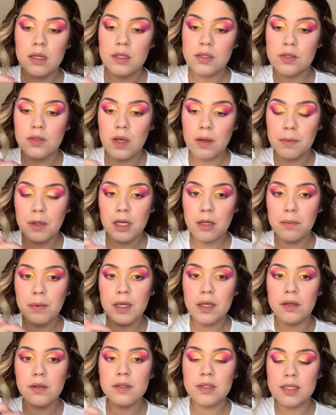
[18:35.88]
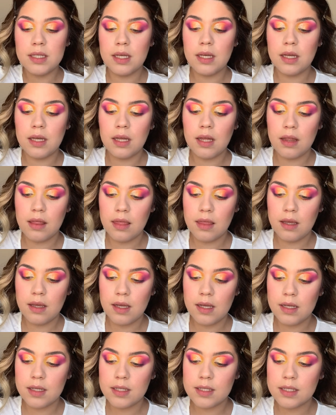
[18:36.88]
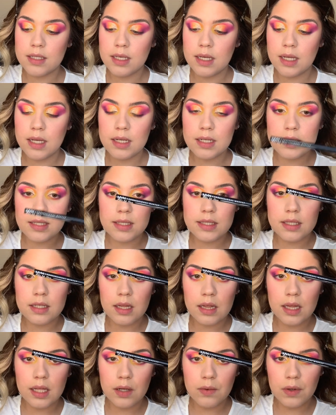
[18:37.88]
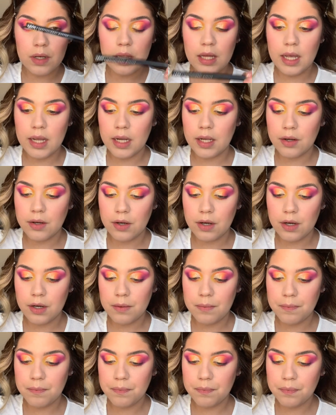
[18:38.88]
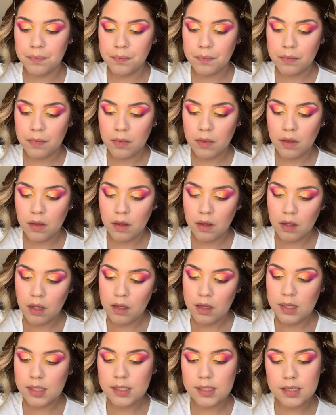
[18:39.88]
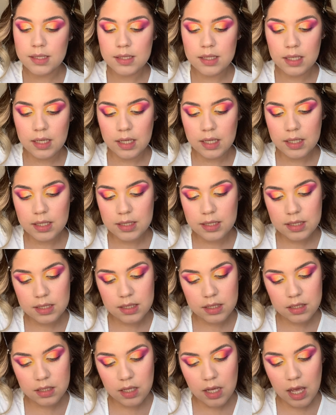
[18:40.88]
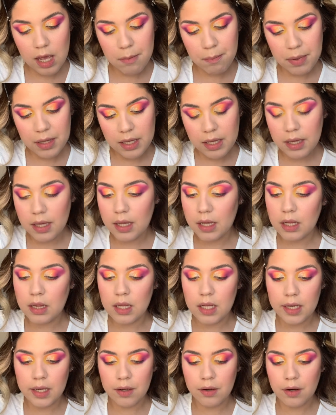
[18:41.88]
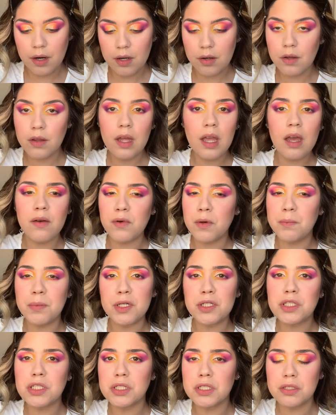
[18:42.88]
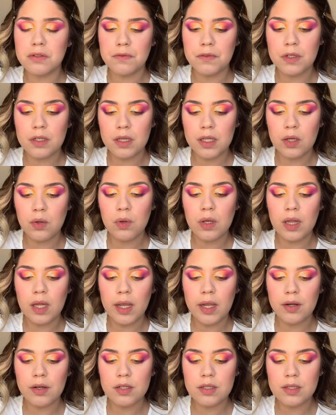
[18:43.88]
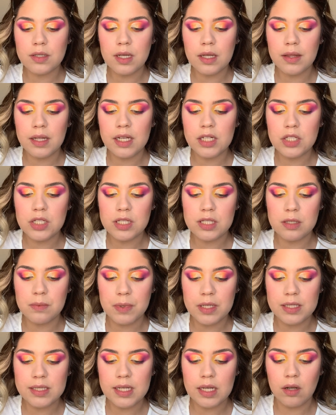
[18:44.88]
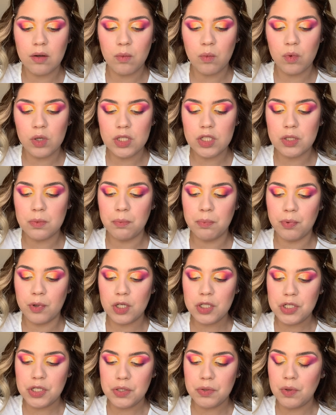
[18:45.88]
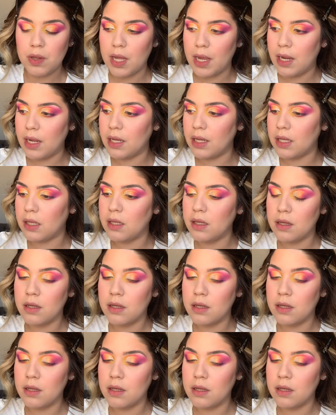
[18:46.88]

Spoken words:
So I'm gonna be using this NYX liquid liner. This is the NYX Epic Ink Liner. I know they have a bunch of different liquid liners. I think it just depends like which brush you like.